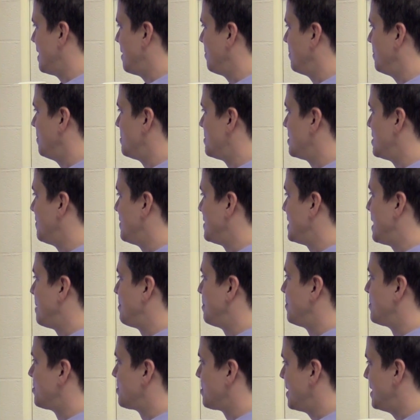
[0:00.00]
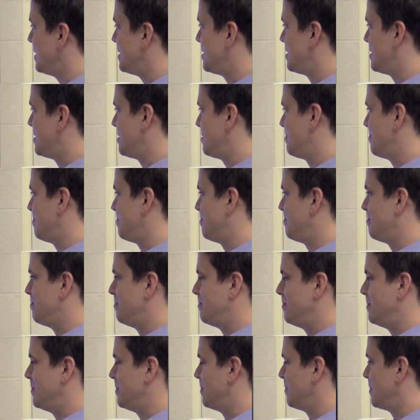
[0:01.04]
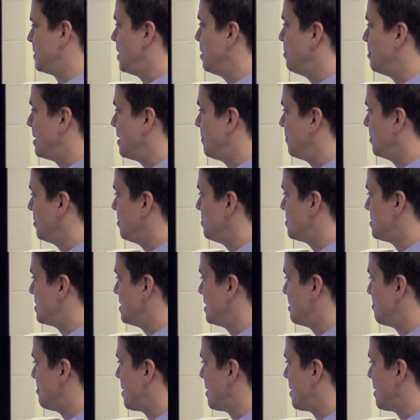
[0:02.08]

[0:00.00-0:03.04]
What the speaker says: evolution of adaptive traits, human evolution,